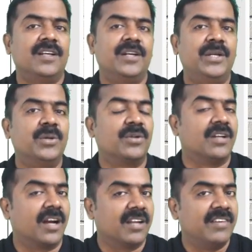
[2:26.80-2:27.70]
Due to
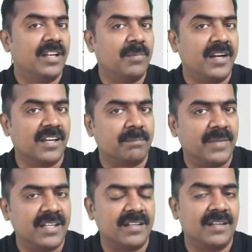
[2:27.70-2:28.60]
non-availability of
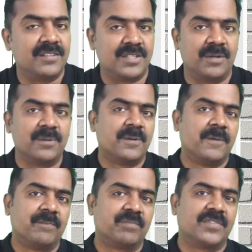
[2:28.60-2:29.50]
materials,
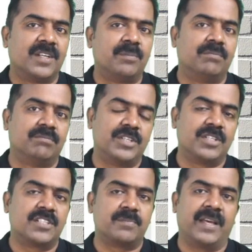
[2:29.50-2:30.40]
the
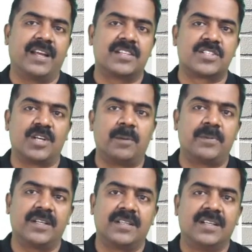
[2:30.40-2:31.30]
machines may get
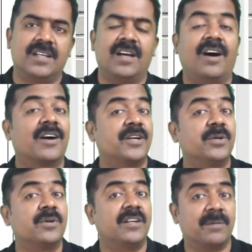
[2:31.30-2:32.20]
stopped or
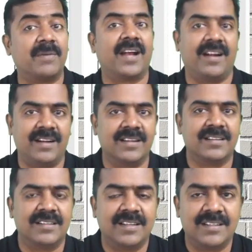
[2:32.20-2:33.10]
due to demand.
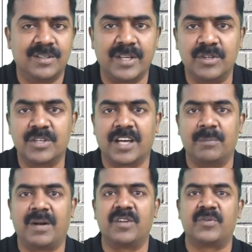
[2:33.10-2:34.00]
Okay, you
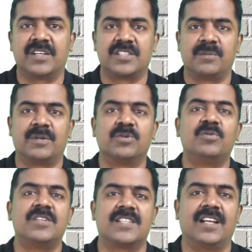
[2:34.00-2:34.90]
can manufacture, but who
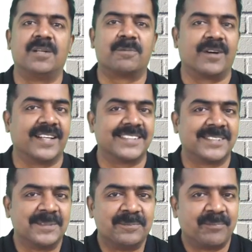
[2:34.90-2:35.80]
will sell the products?